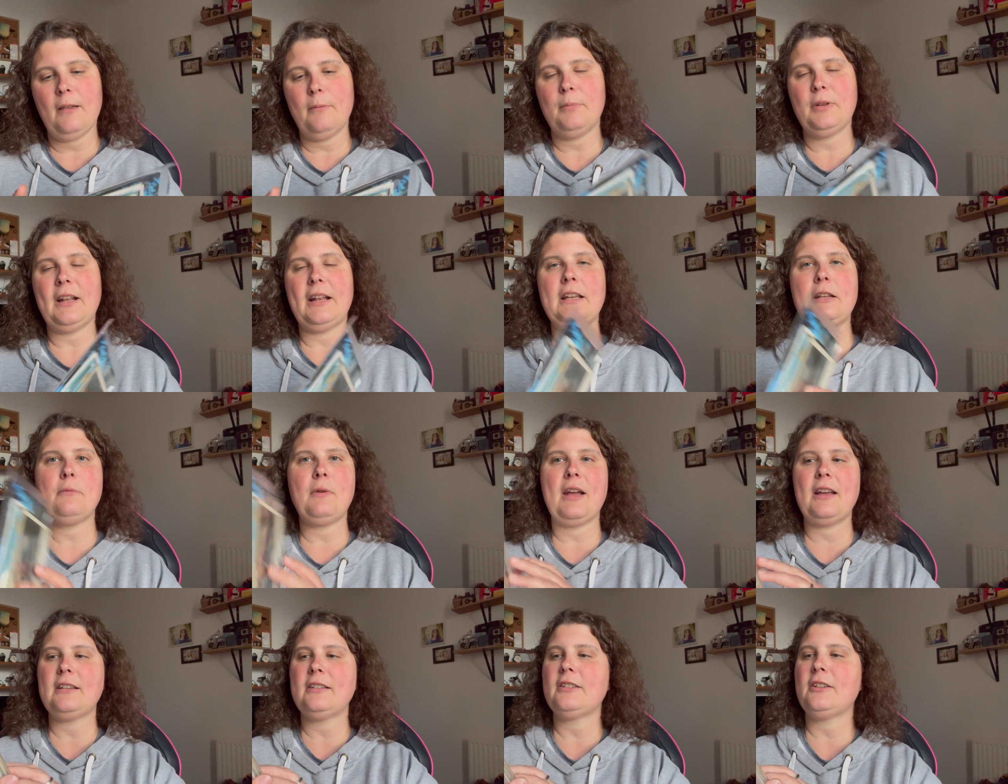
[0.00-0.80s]
But
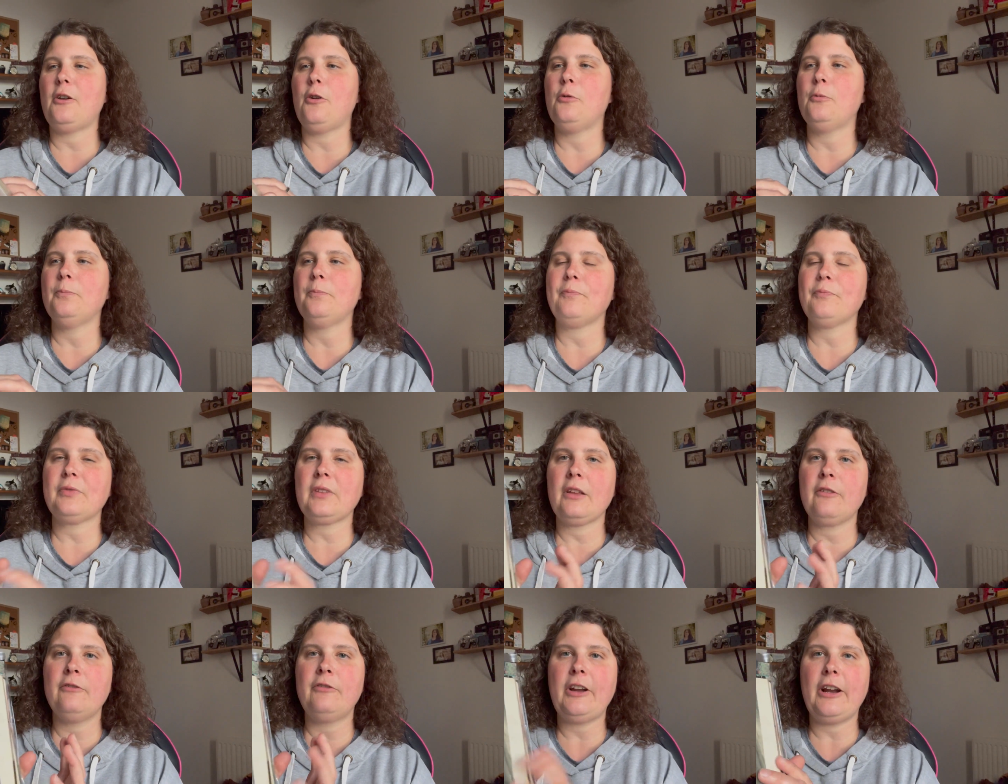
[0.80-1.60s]
anyway, so
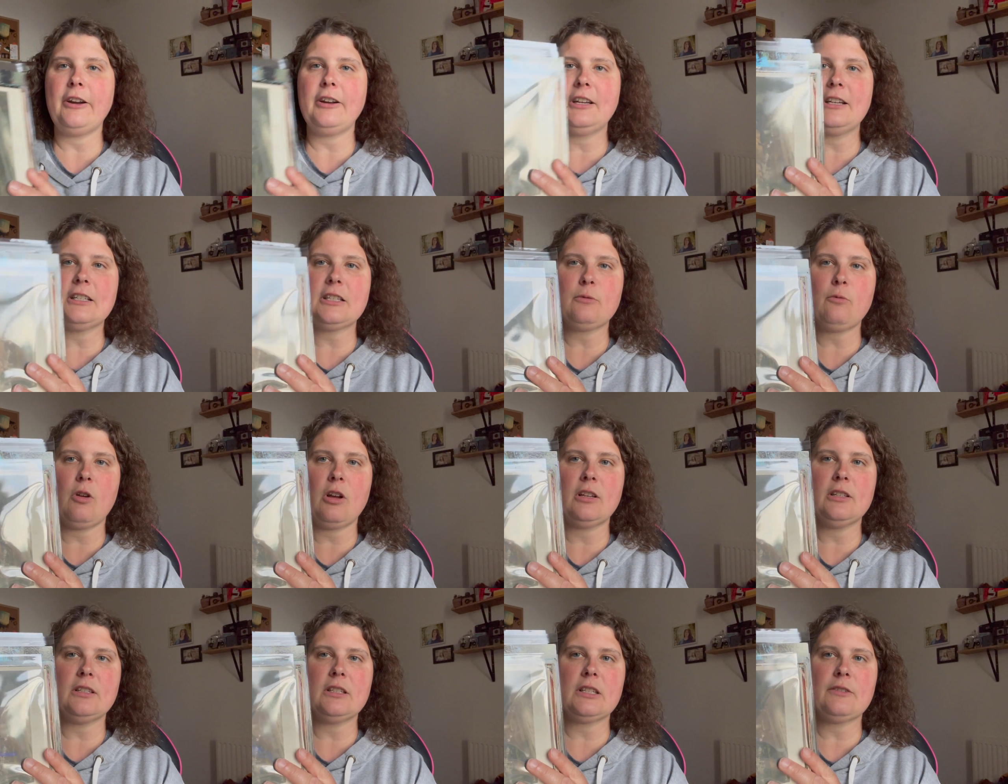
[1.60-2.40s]
various
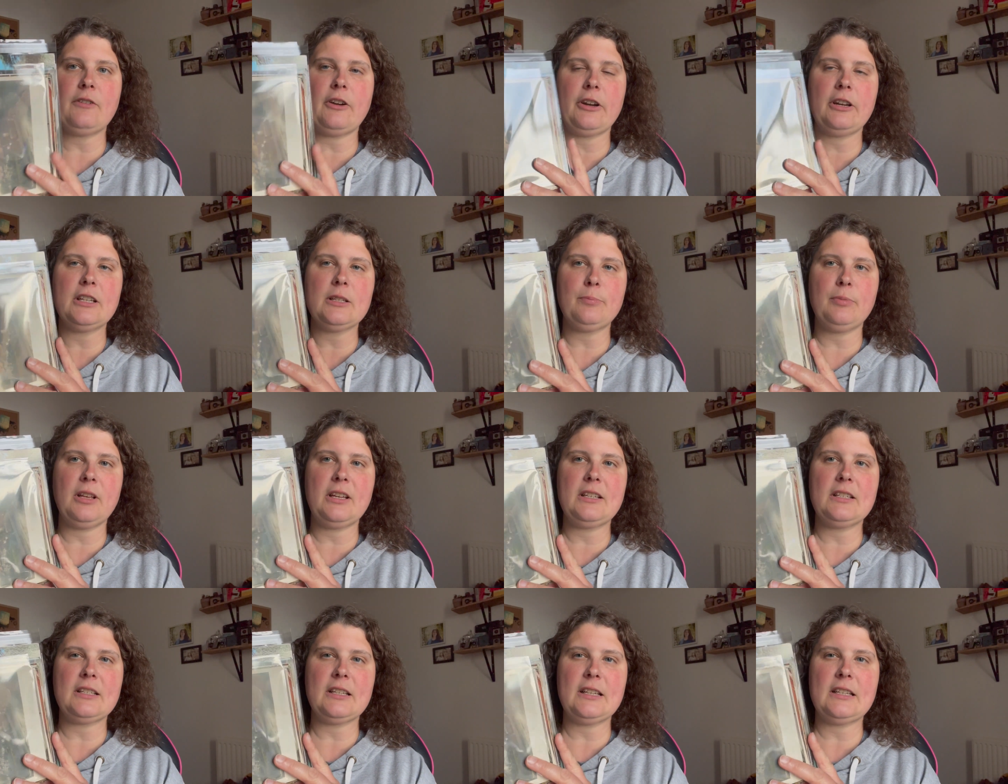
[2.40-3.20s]
ones, various
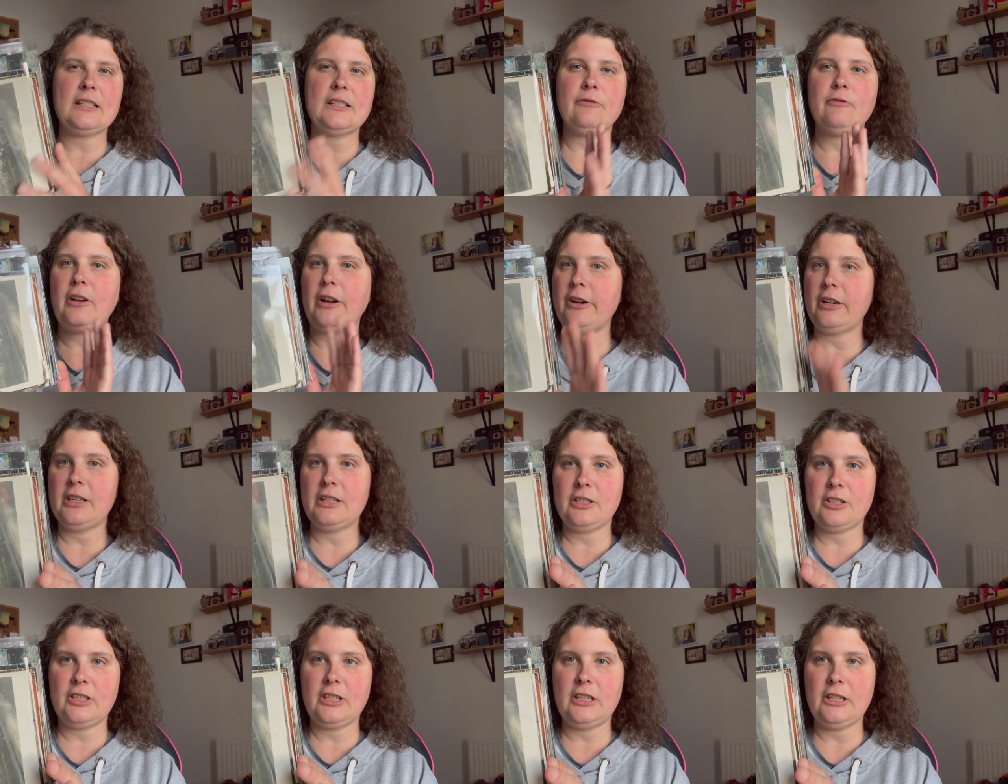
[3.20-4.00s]
places,
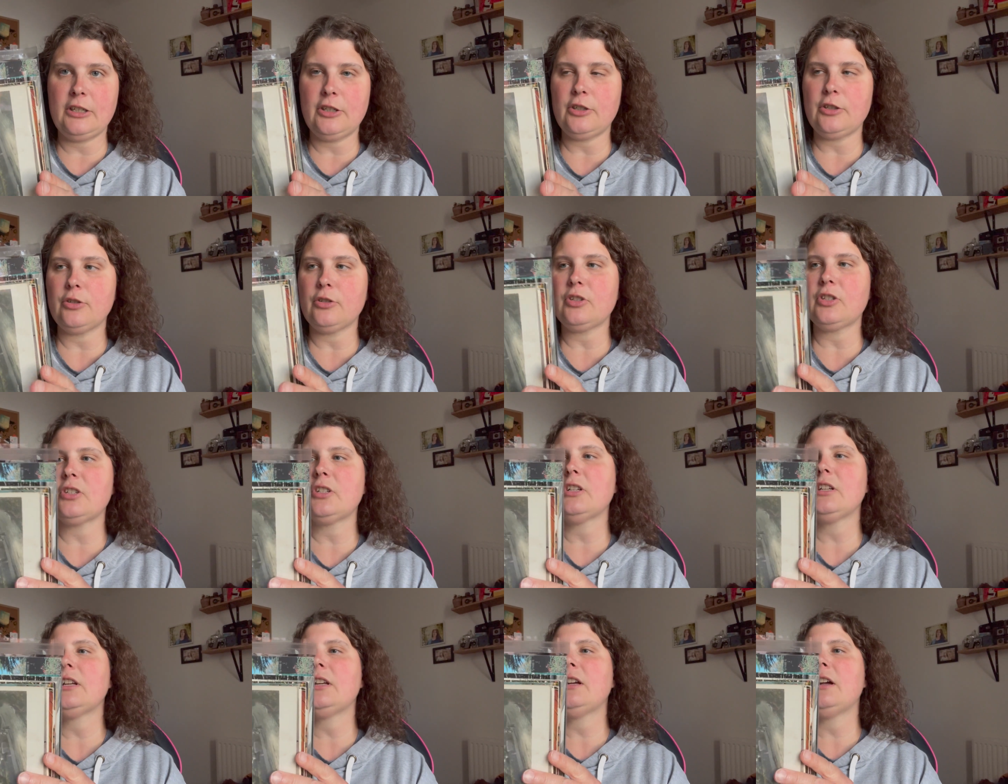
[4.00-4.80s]
various years,
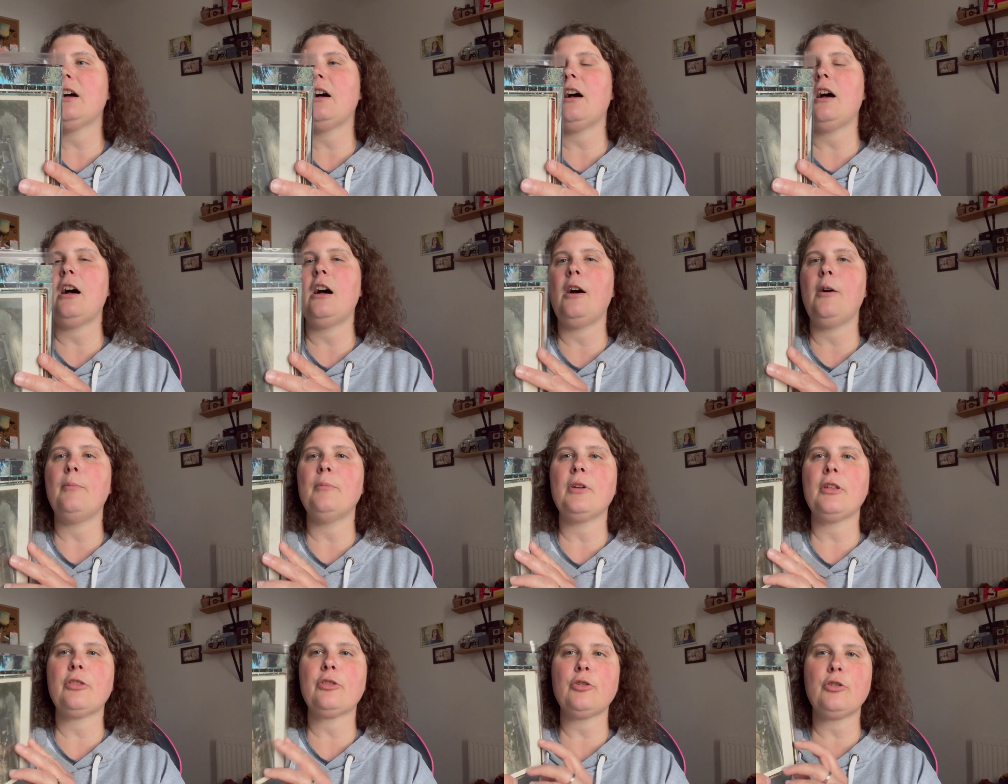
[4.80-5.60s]

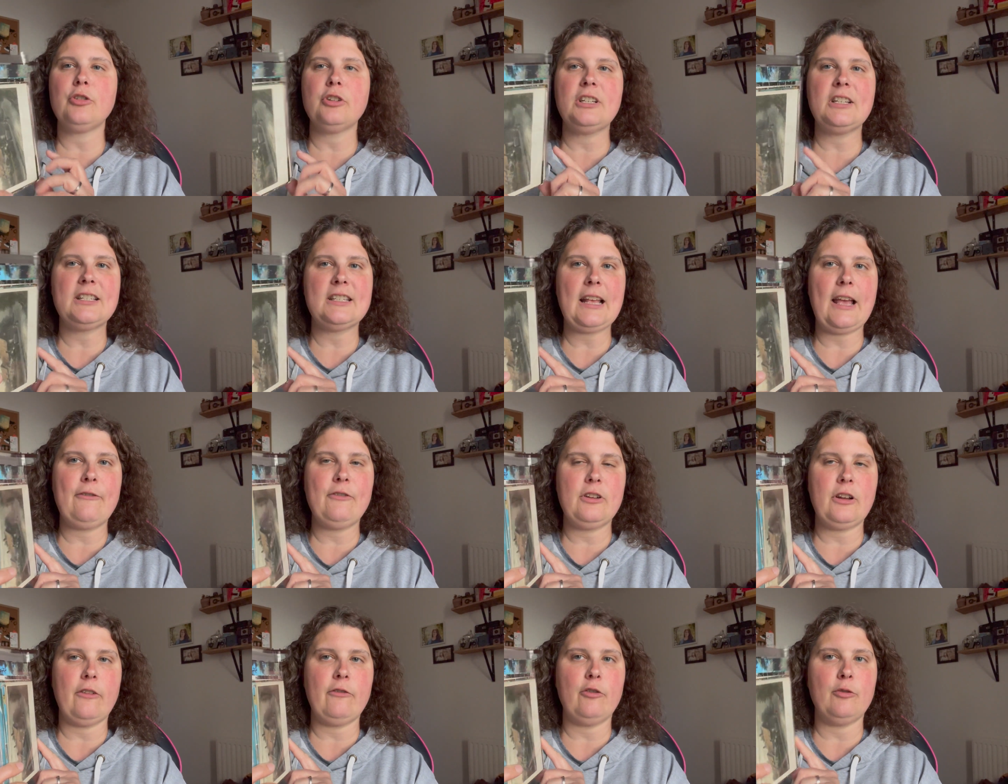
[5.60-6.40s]

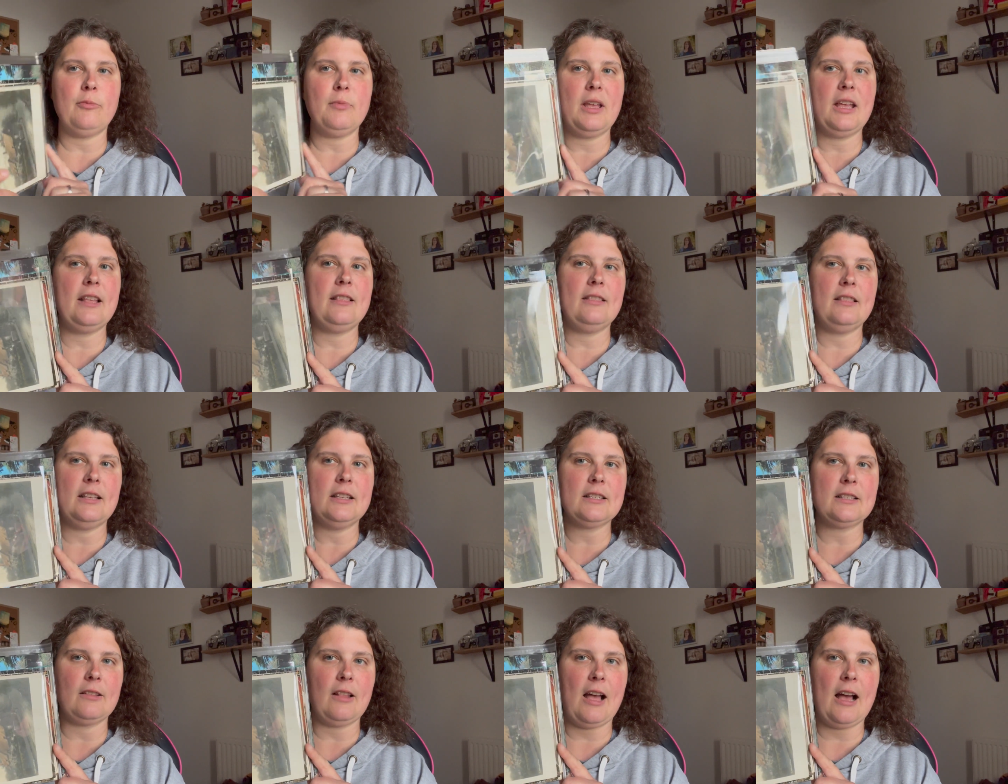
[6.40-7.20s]
37 of them in
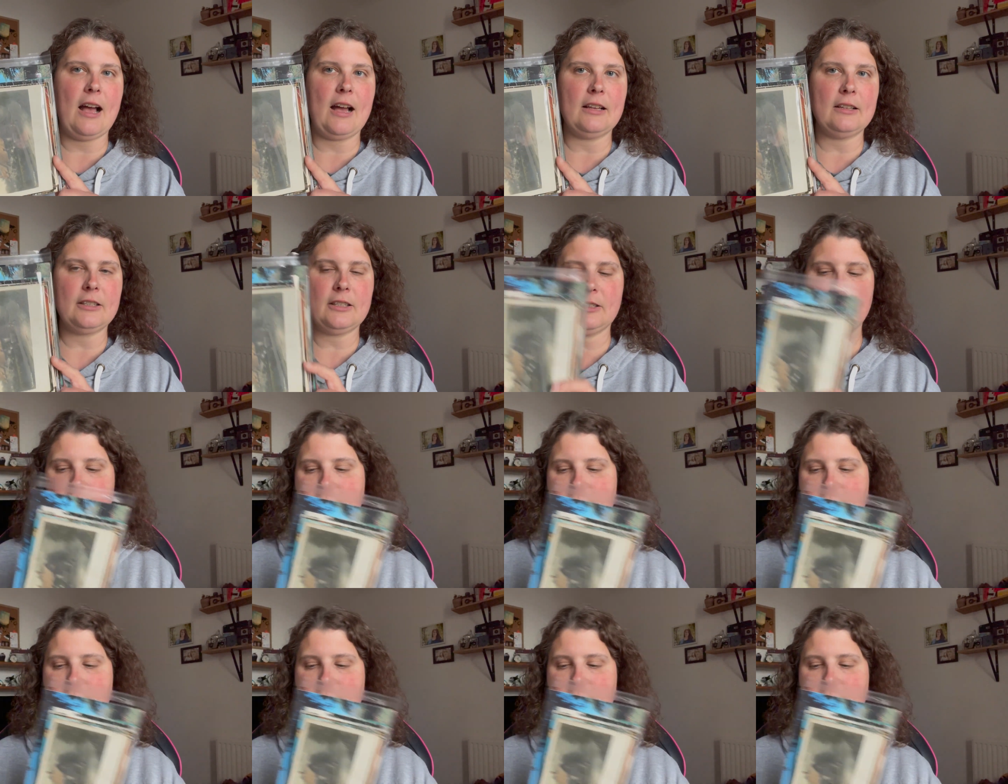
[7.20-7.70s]
this lot,